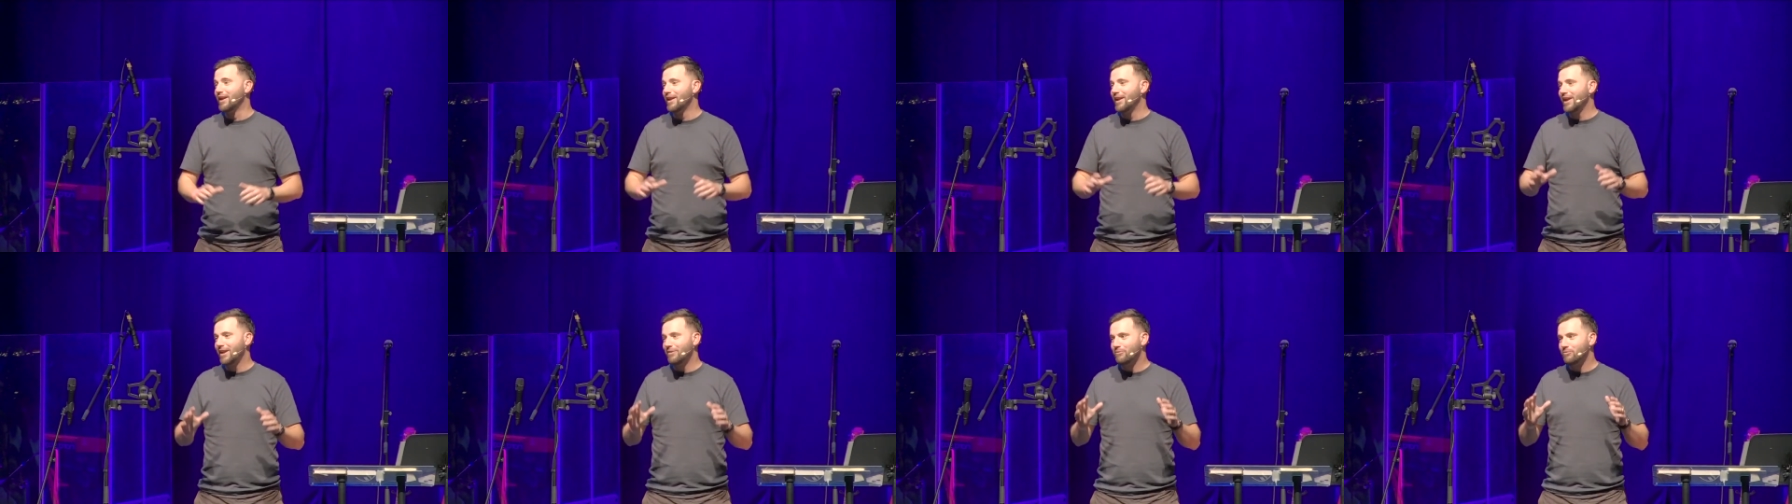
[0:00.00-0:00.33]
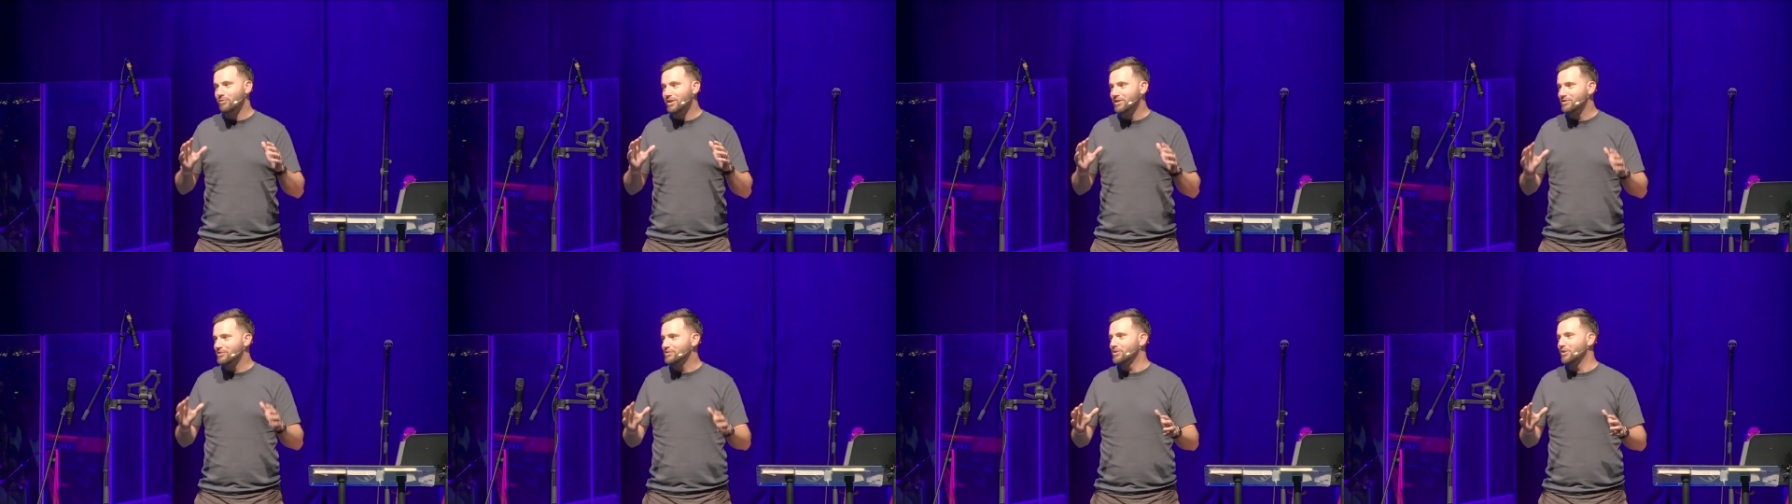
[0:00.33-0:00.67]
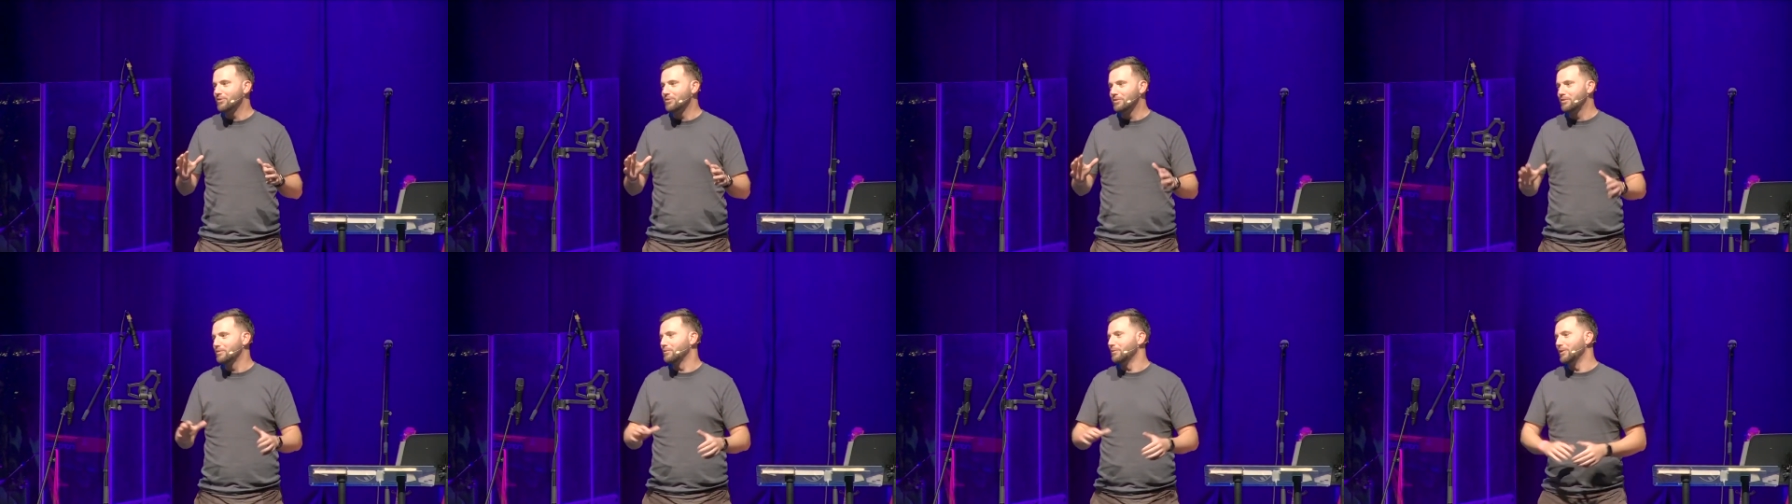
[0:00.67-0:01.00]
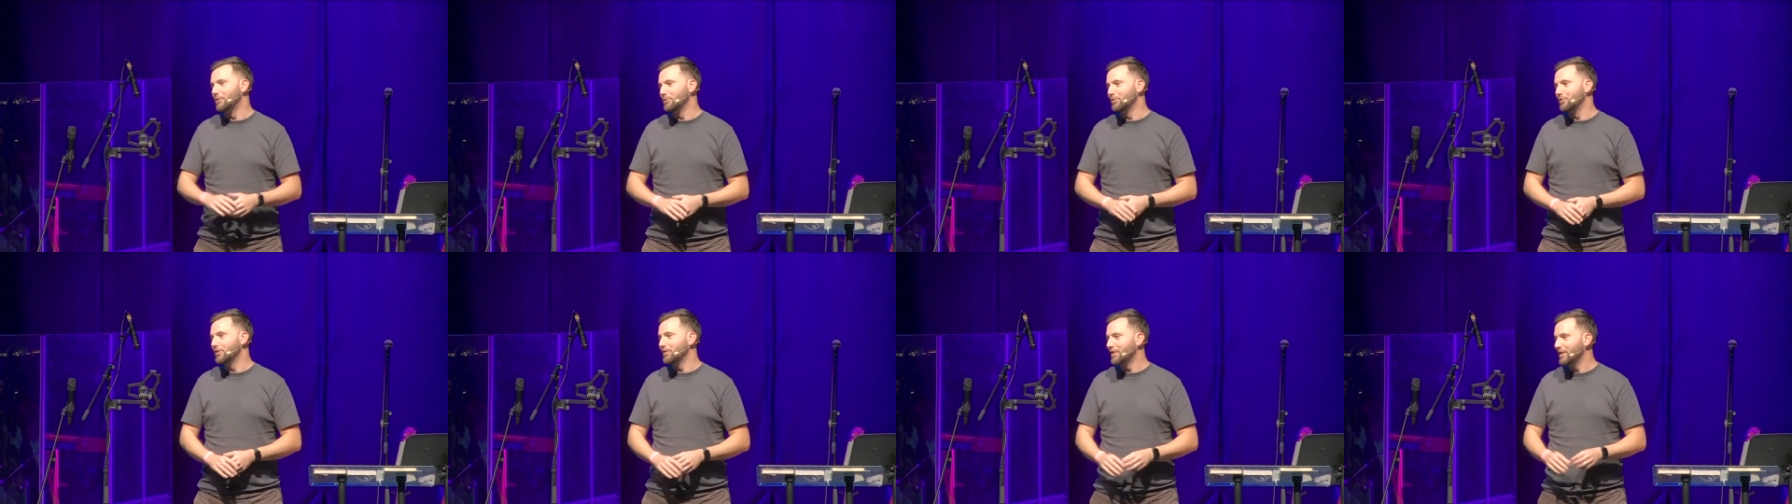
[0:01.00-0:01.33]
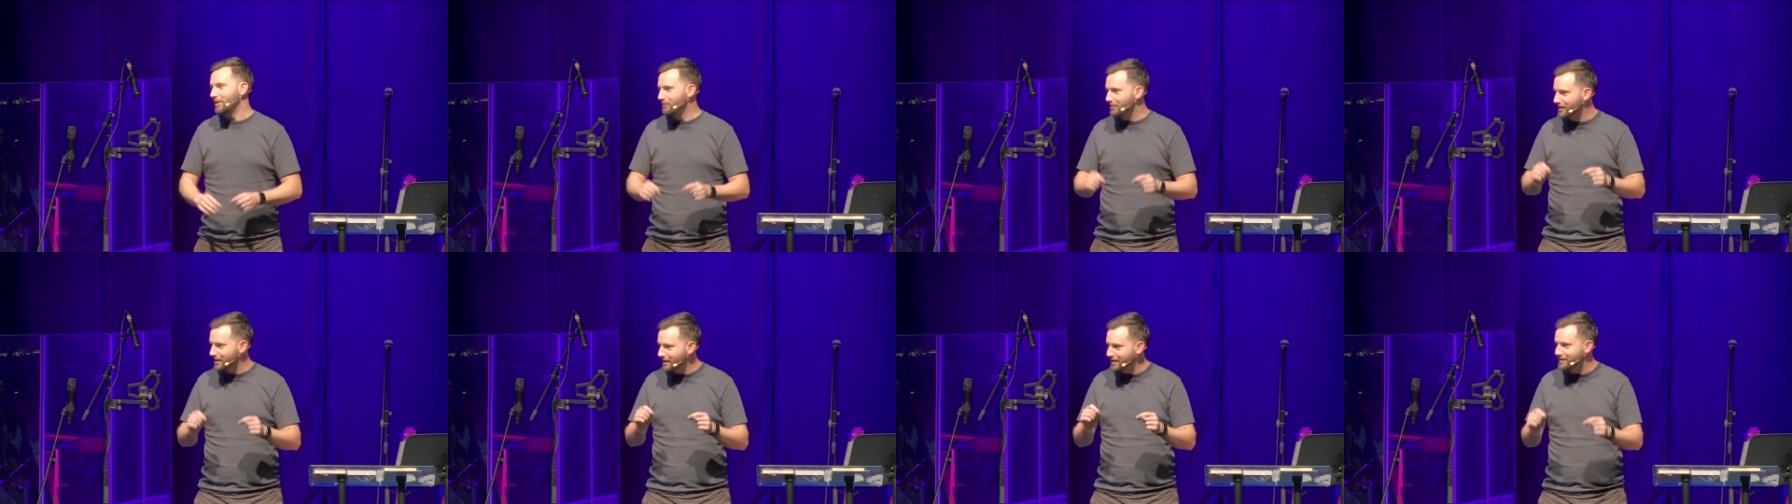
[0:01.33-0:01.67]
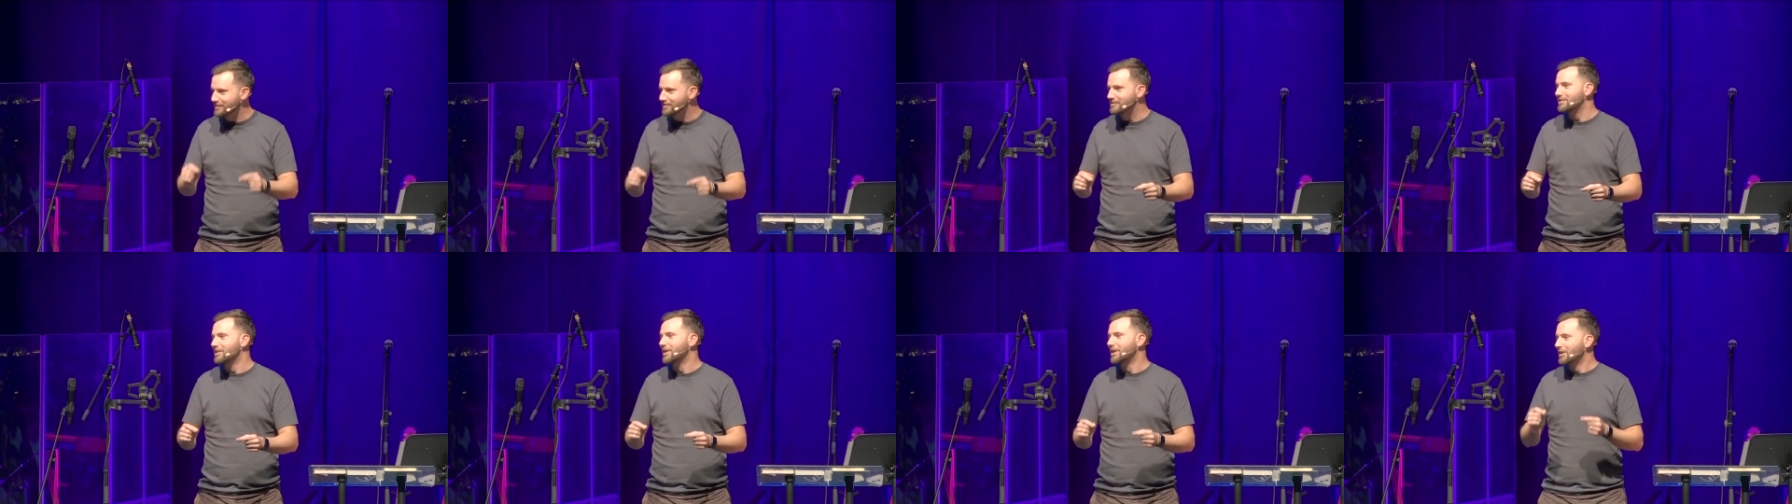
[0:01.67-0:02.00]
And we are so thrilled that there
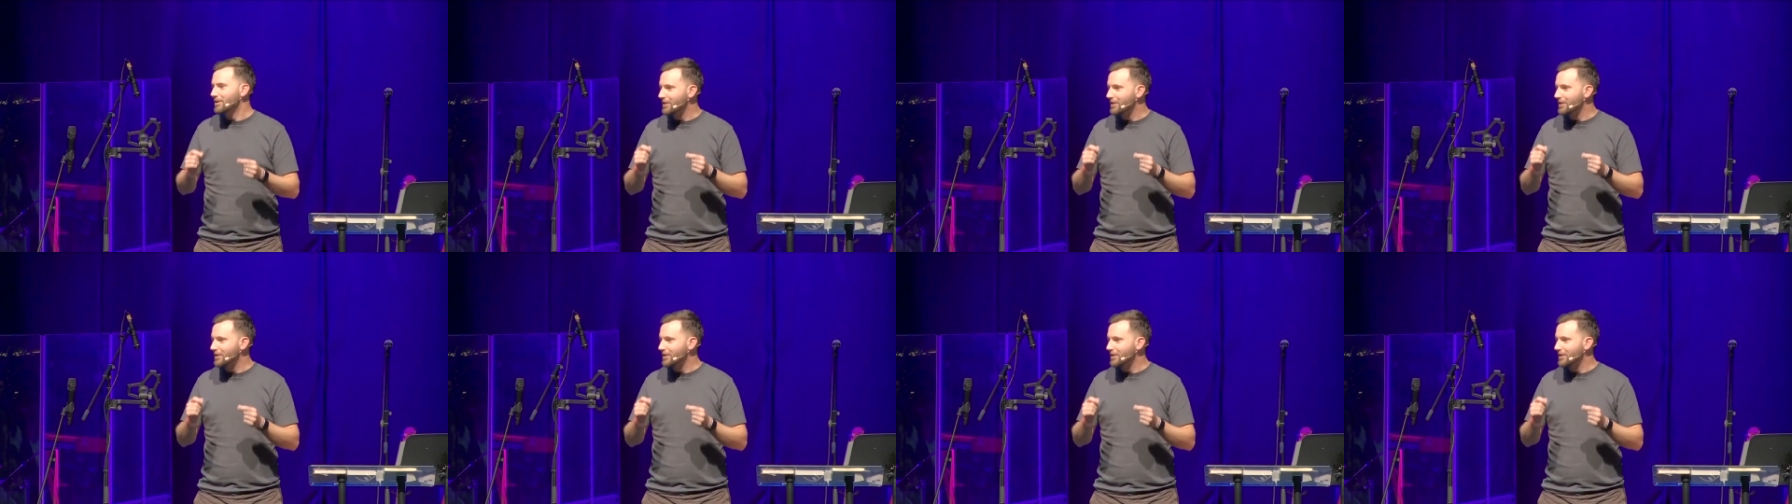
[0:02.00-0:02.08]
is.